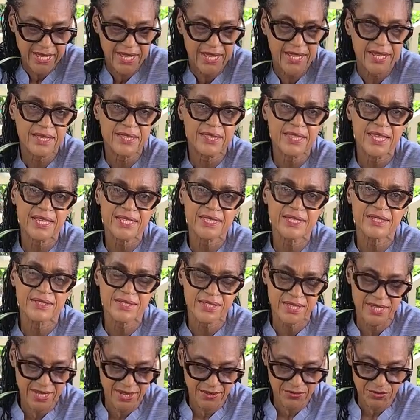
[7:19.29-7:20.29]
and that is
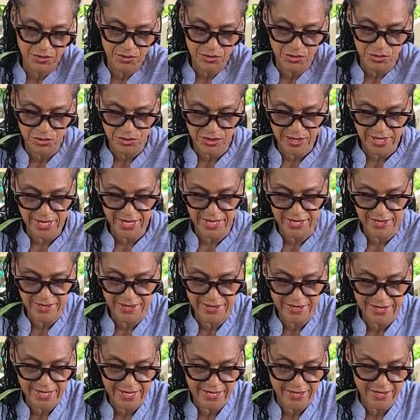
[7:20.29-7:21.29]
the Evergrow Garden
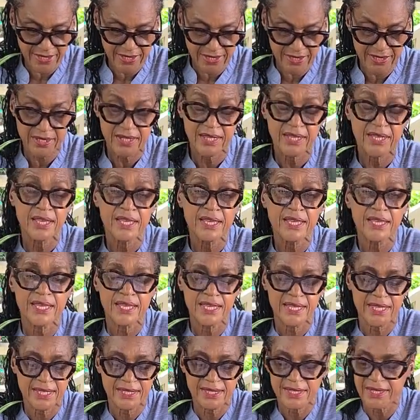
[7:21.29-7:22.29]
Center
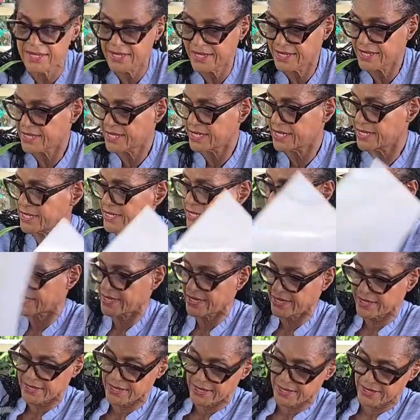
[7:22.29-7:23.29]
in
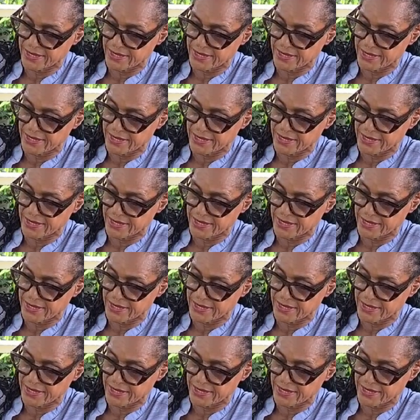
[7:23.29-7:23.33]
Kingston.